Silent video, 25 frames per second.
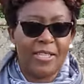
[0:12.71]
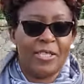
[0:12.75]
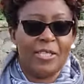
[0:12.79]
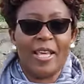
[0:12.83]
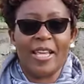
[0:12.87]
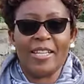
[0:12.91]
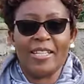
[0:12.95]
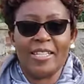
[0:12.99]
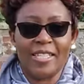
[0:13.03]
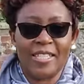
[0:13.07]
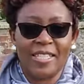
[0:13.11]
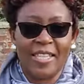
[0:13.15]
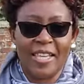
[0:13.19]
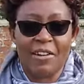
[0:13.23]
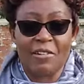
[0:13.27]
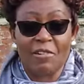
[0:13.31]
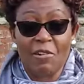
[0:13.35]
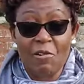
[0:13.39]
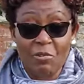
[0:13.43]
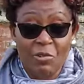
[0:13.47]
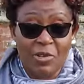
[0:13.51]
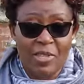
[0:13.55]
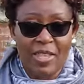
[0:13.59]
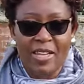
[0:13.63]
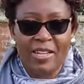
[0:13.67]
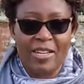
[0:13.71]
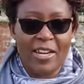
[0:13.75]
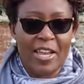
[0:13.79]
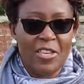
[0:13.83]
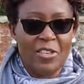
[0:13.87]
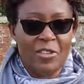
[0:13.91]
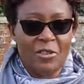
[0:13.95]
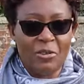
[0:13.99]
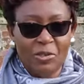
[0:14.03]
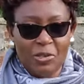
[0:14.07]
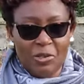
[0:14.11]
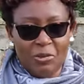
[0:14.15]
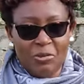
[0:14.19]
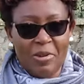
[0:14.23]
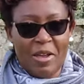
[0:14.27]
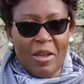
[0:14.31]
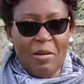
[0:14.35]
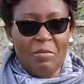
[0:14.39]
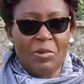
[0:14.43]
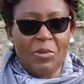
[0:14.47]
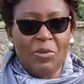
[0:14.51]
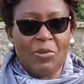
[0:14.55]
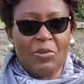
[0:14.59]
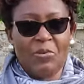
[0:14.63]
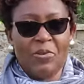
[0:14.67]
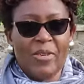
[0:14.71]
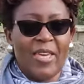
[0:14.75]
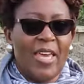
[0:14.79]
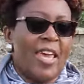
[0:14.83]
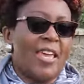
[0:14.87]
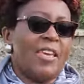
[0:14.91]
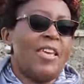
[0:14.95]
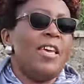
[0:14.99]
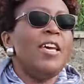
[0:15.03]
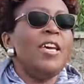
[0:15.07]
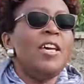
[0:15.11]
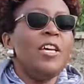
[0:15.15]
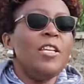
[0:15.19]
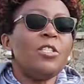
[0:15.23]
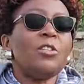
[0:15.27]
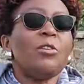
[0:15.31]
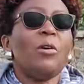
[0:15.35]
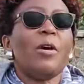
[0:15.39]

So that is the route that I used to come to UK.